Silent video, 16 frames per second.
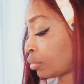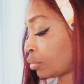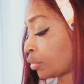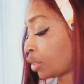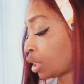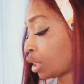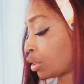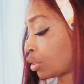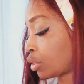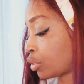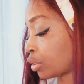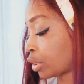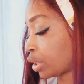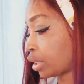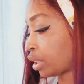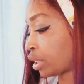That's
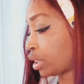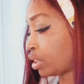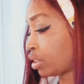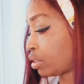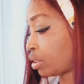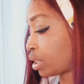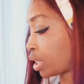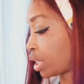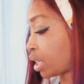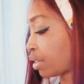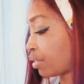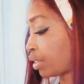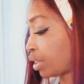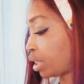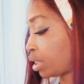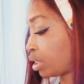strange. They used to have a
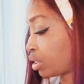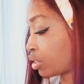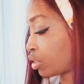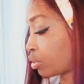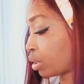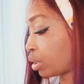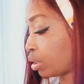history.